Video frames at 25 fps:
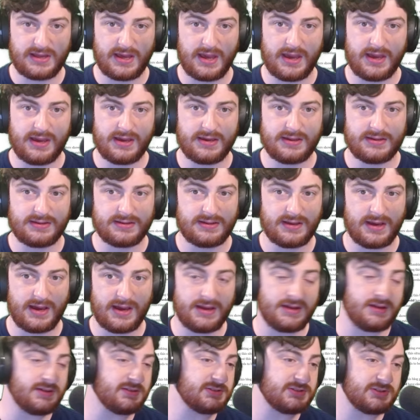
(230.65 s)
And
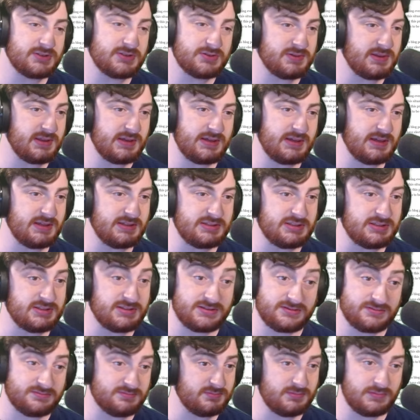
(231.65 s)
I also think it just
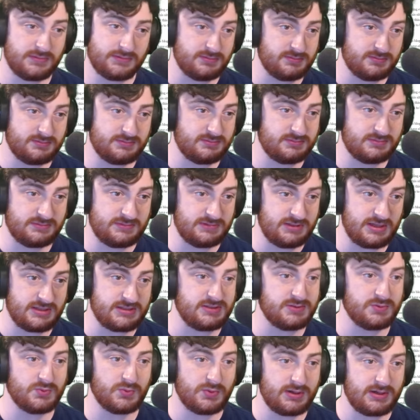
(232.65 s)

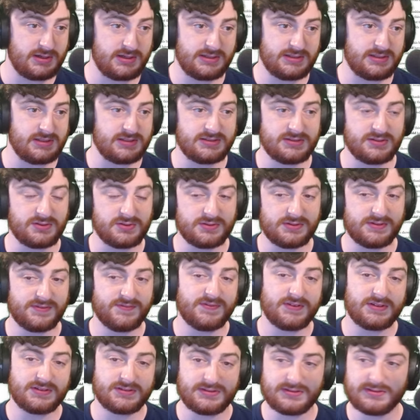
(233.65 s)
doesn't work, it doesn't hold the
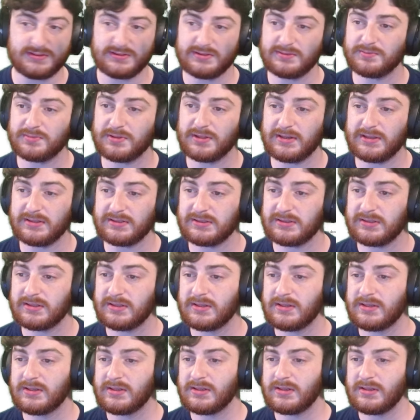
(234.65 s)
filters in place.
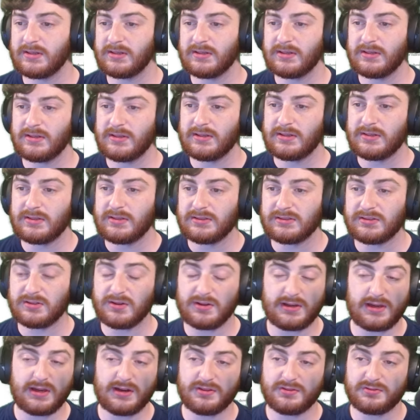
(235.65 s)
So, I
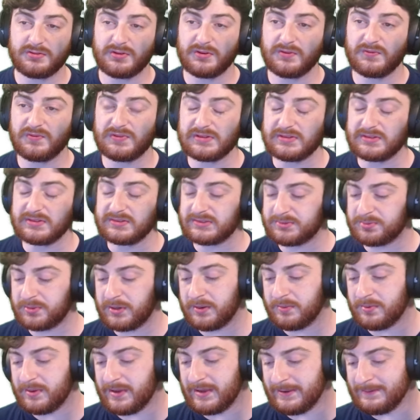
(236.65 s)
got a throat full of spray
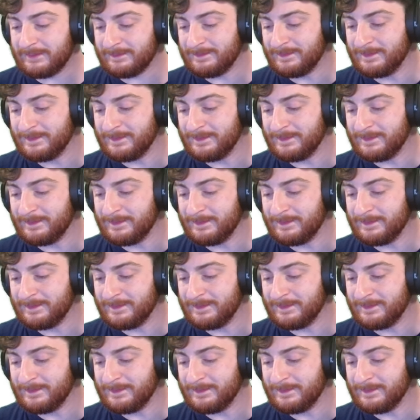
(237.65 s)
paint.